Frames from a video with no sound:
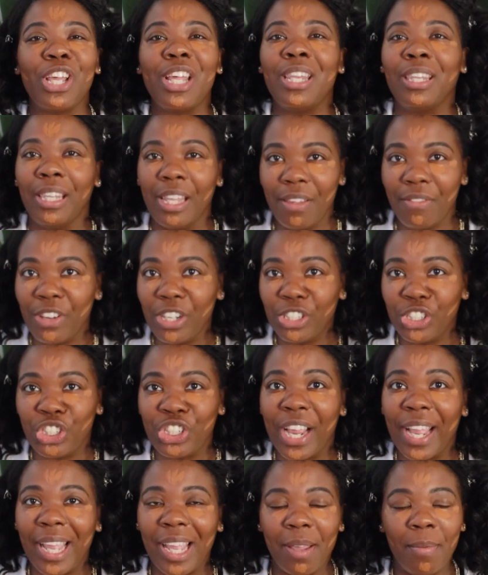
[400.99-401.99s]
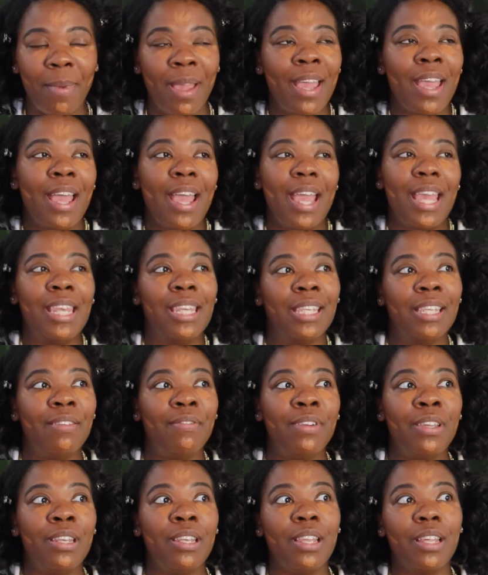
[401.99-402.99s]
and live in shame and live
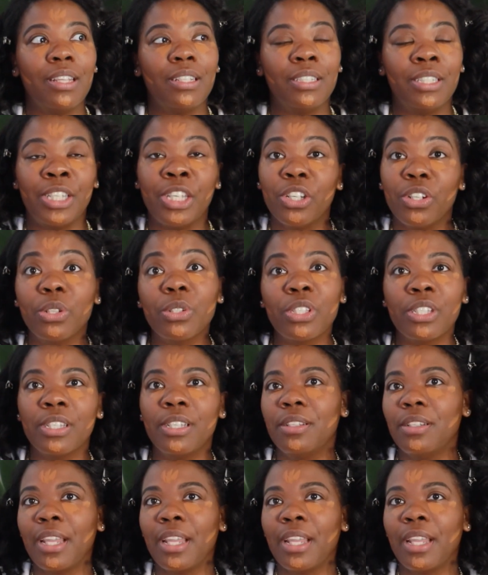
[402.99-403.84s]
in guilt.